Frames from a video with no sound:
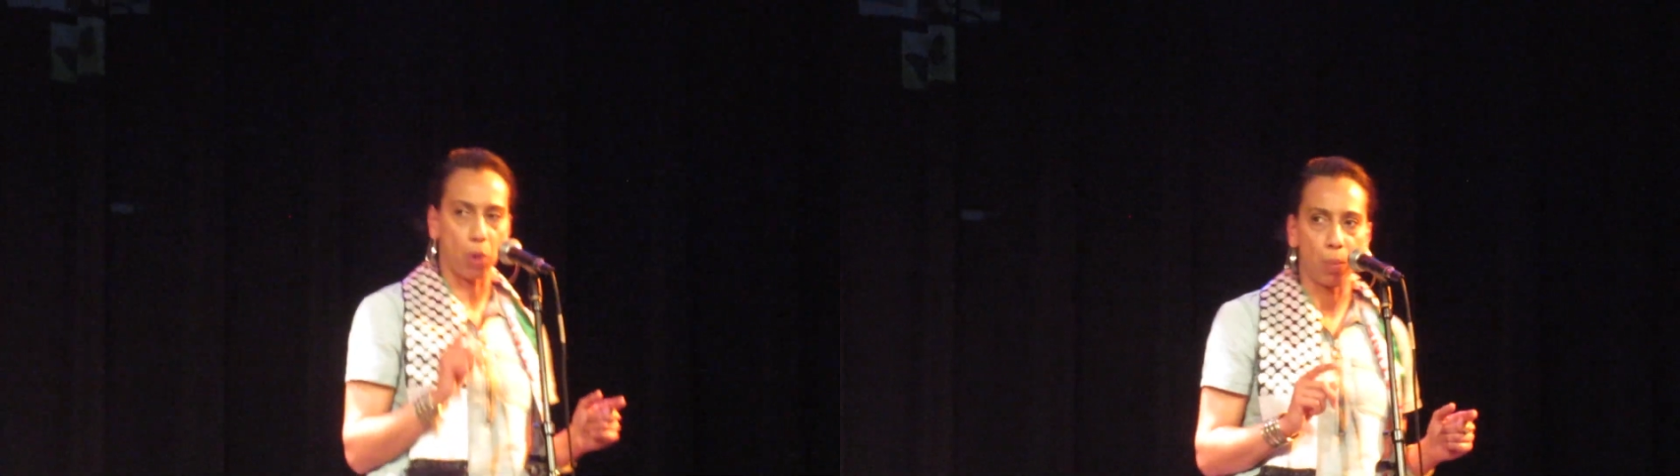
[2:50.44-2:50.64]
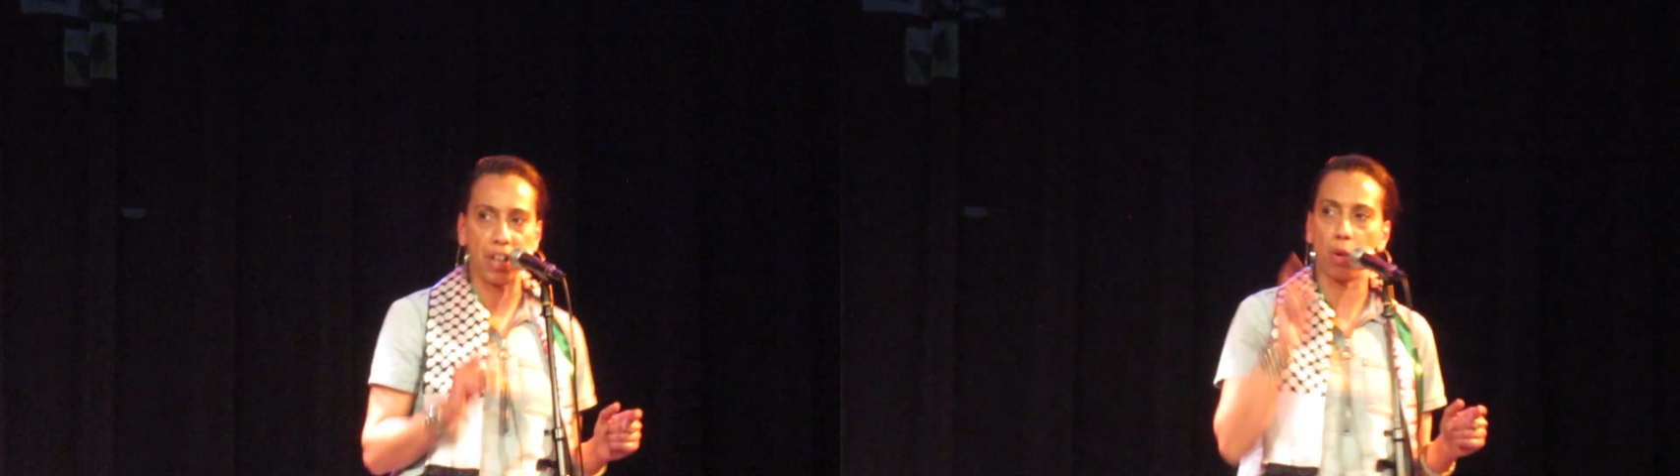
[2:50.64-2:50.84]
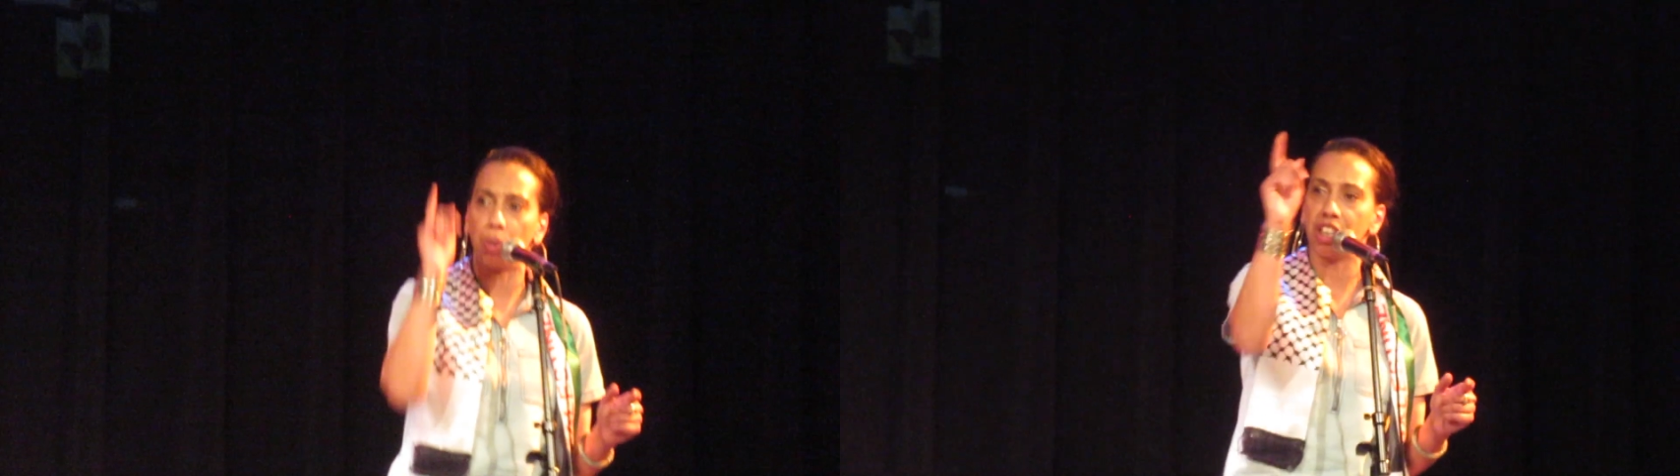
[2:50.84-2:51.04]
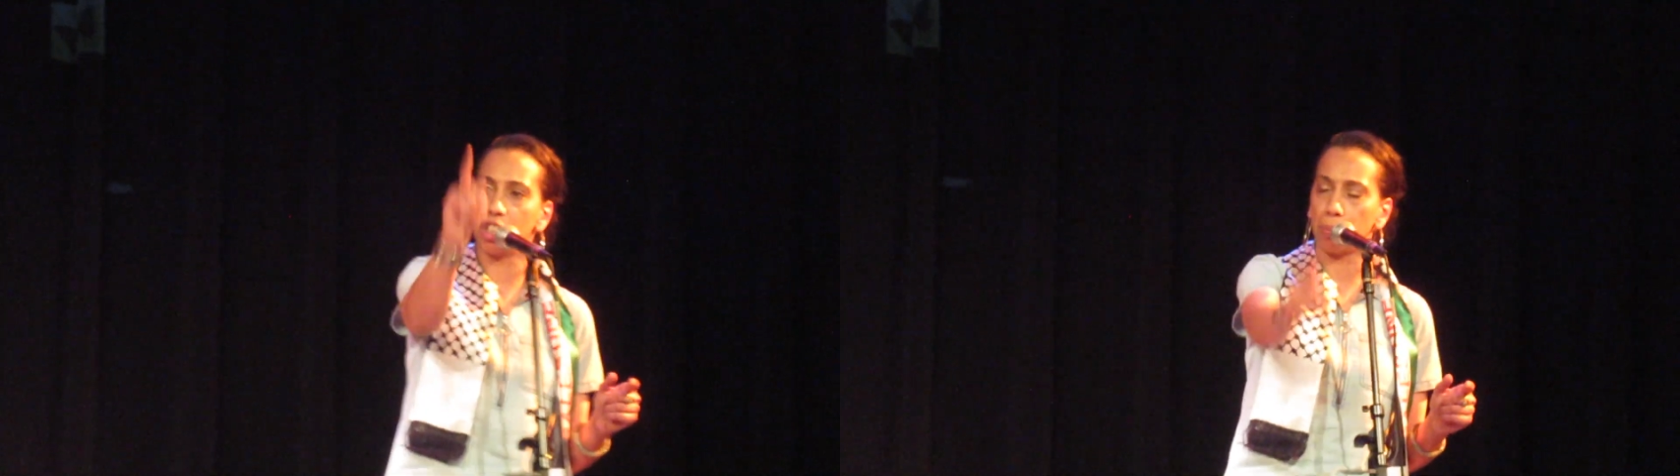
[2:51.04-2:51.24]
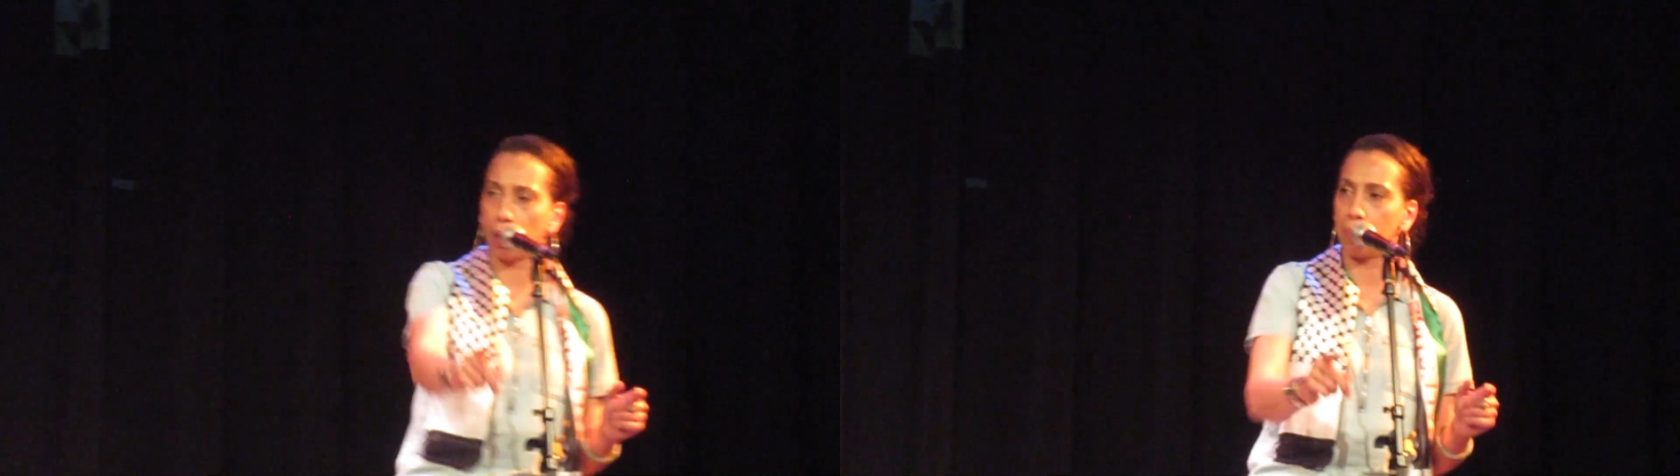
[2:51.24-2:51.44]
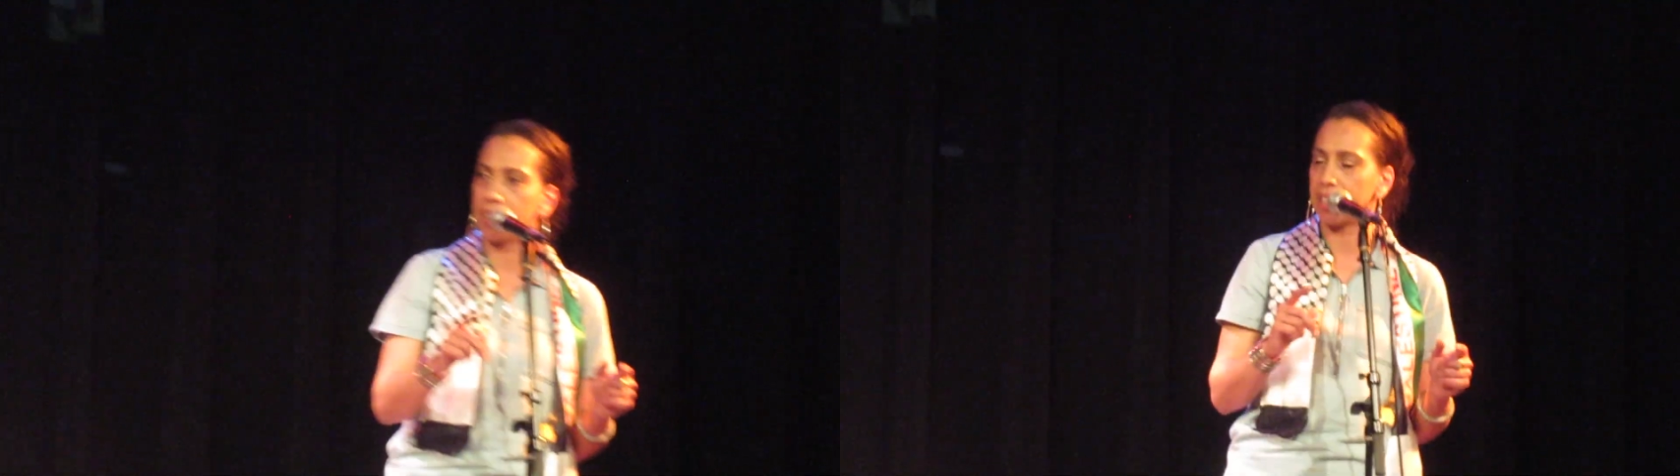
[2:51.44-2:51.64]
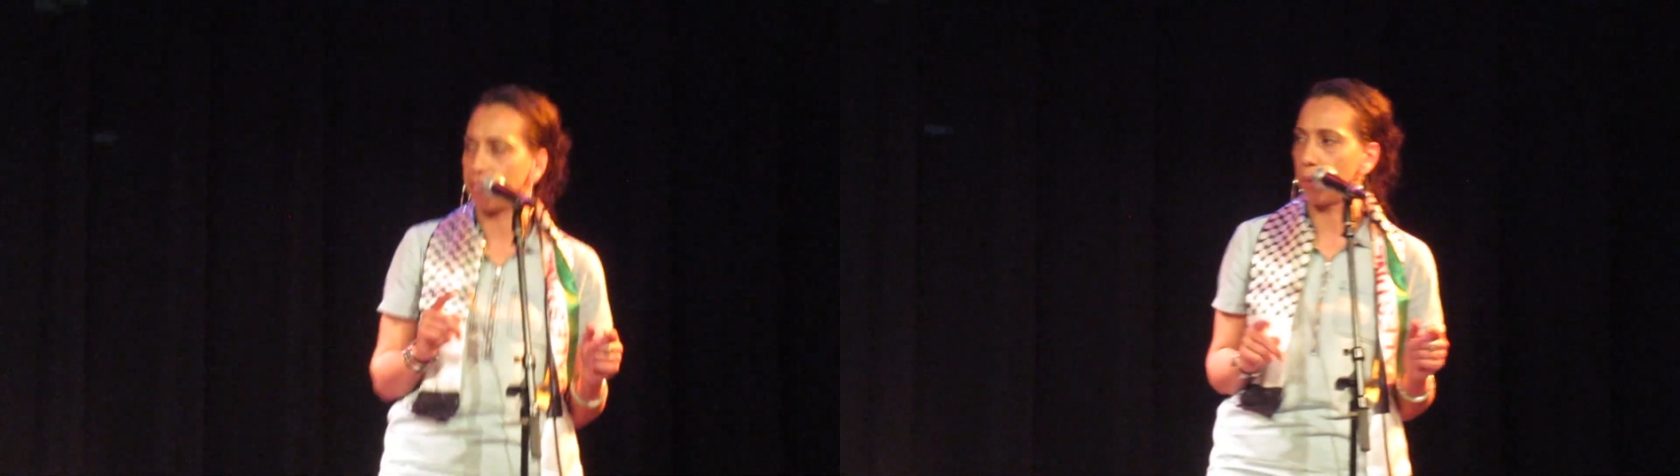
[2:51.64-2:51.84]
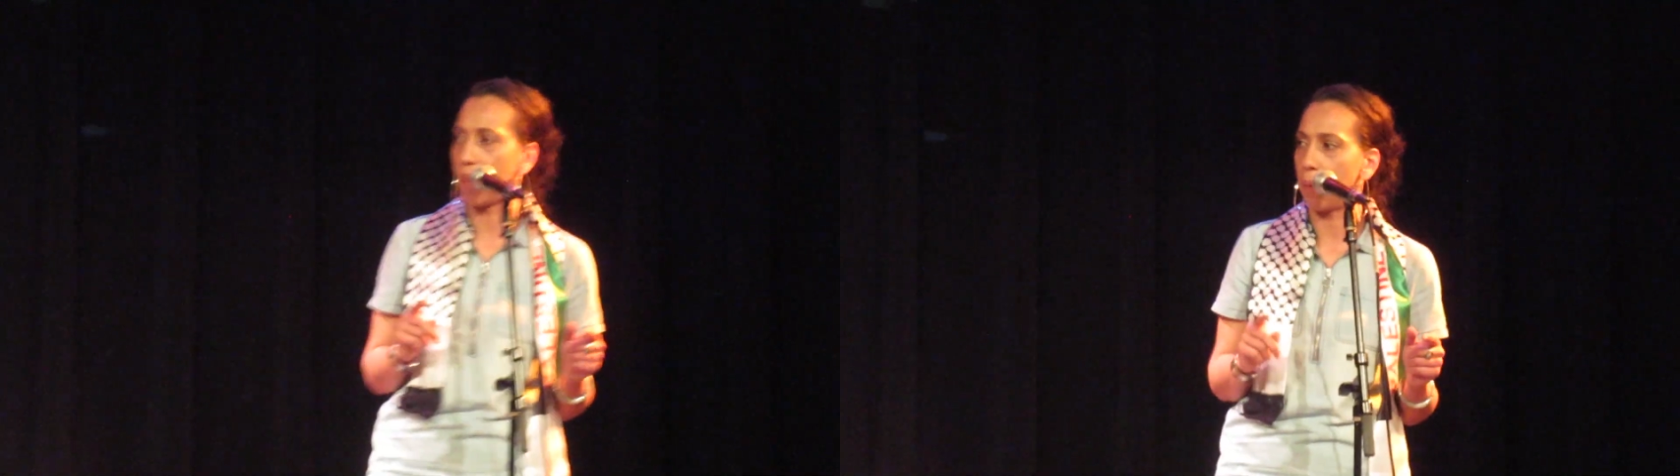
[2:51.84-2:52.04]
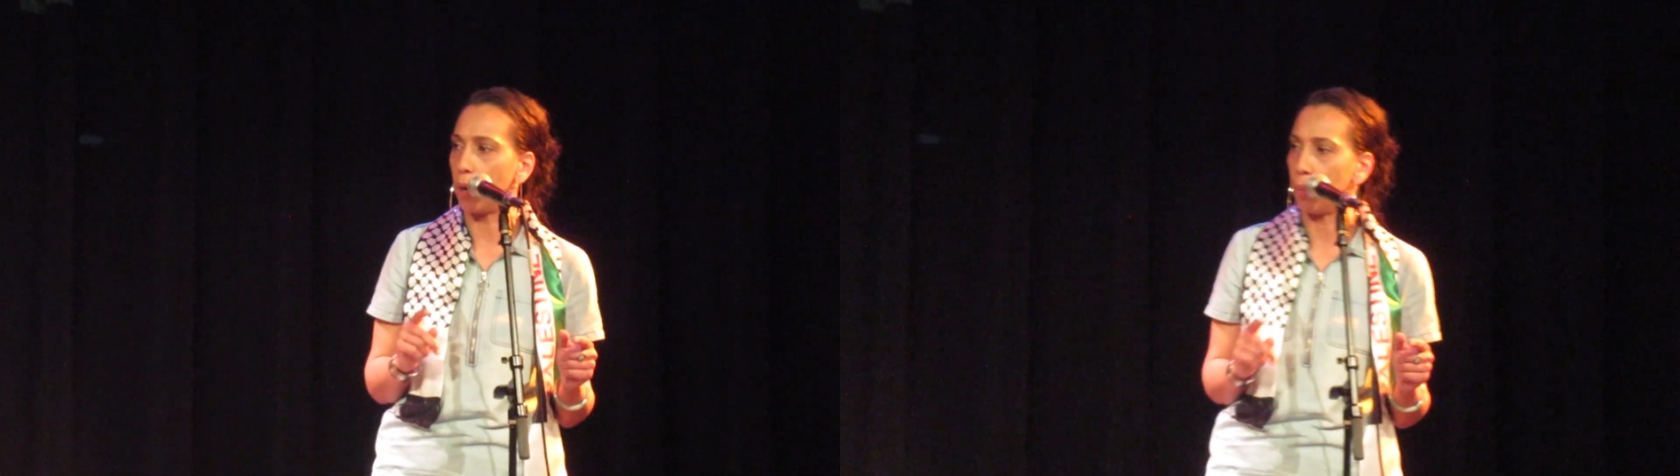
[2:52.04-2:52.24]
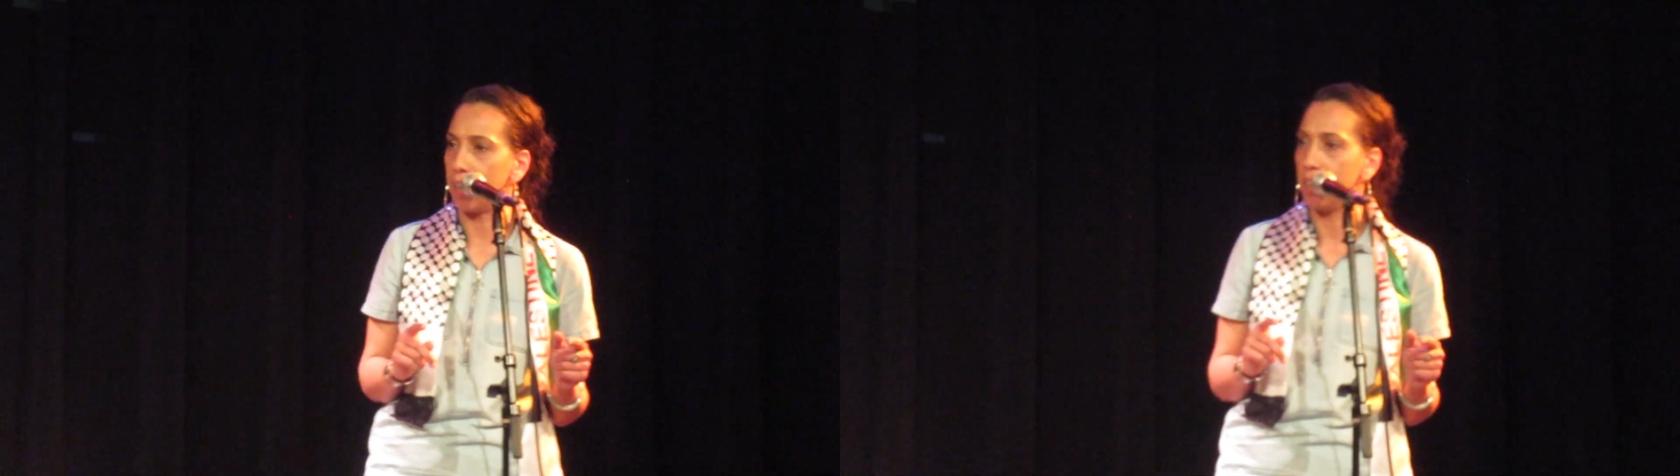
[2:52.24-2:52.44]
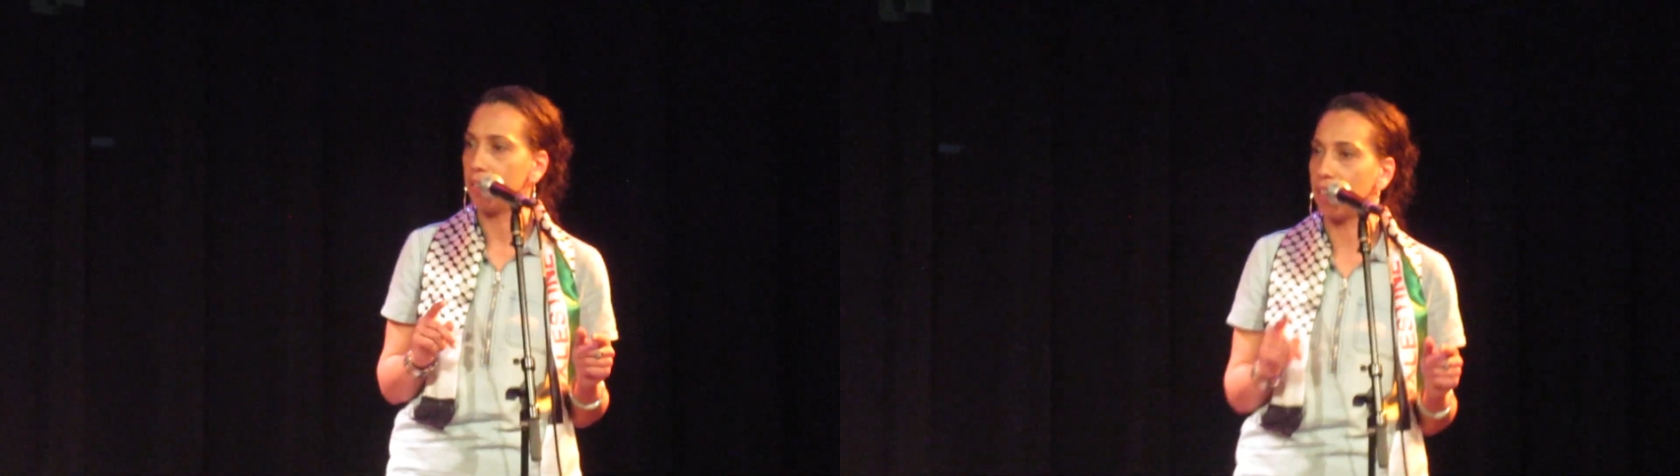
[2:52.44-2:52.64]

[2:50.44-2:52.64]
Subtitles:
moment and we experimented from that moment,